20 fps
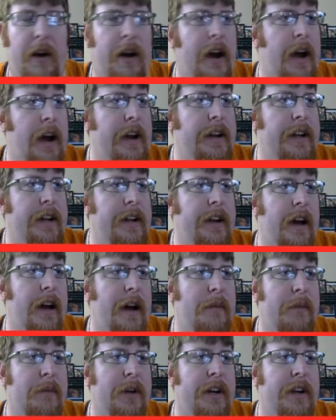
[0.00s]
I did
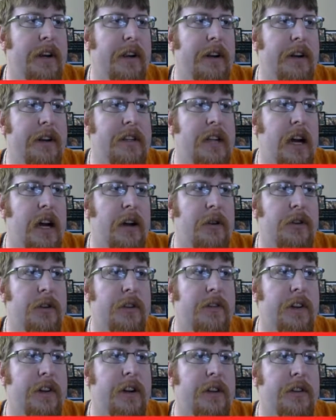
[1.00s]
not play during Shadows
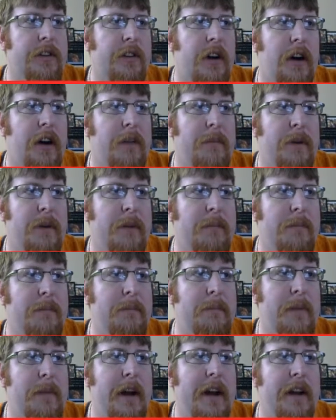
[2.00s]
of Innistrad, but
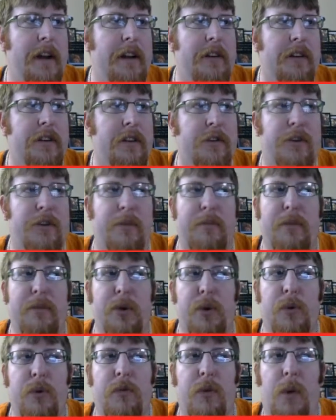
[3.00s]
man, is there some
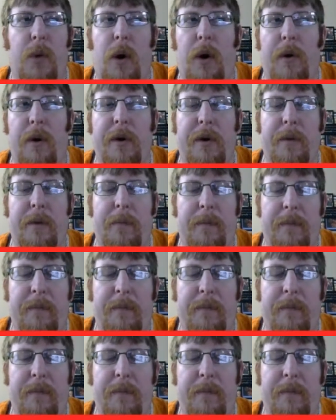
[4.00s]
beautiful art in them.